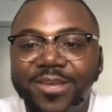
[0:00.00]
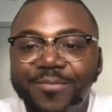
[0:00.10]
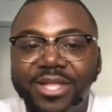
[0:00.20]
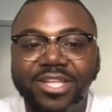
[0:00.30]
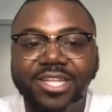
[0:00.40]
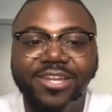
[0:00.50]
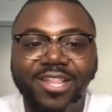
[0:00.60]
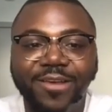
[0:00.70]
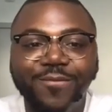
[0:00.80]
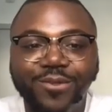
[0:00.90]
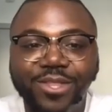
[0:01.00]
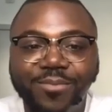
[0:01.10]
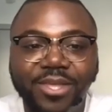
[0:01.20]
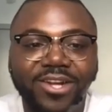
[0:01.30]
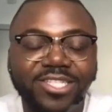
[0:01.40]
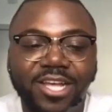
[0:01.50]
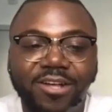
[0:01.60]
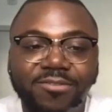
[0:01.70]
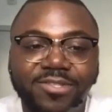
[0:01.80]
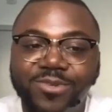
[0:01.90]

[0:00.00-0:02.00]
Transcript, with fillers: the ability to like fully be ourselves,